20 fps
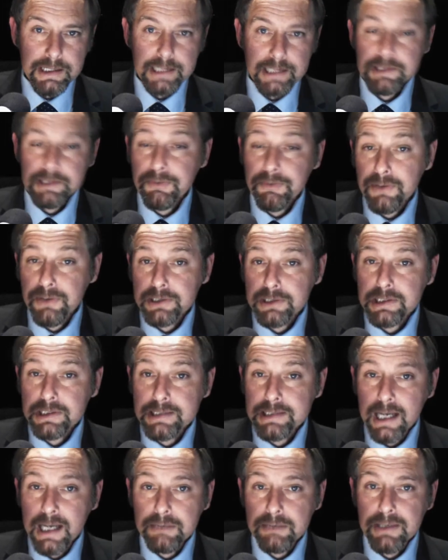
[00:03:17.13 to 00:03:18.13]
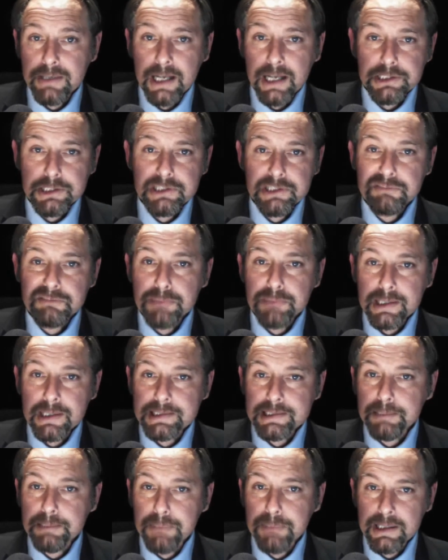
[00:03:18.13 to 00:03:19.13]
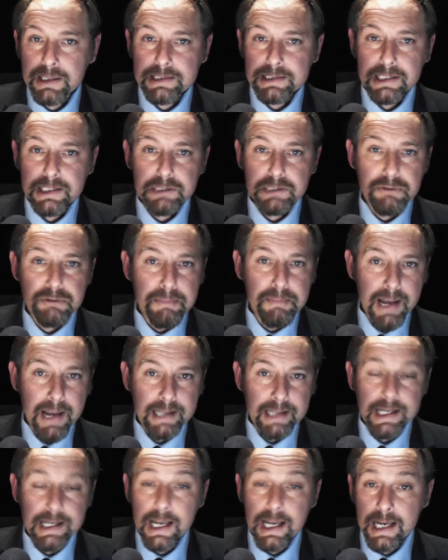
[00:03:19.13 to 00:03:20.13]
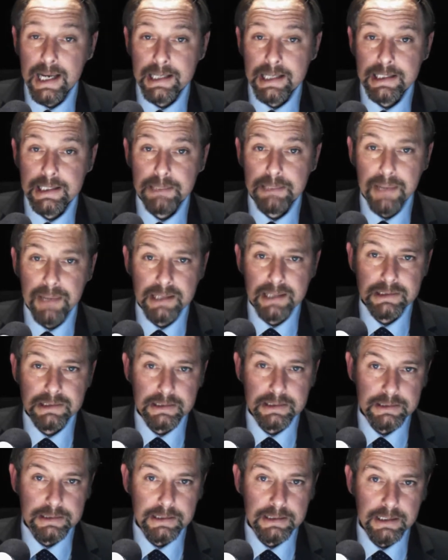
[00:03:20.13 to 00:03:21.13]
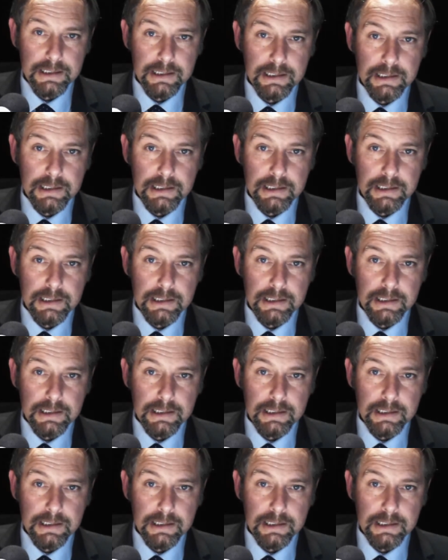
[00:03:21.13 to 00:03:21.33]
It's a further degradation of Britain's ability to remain independent.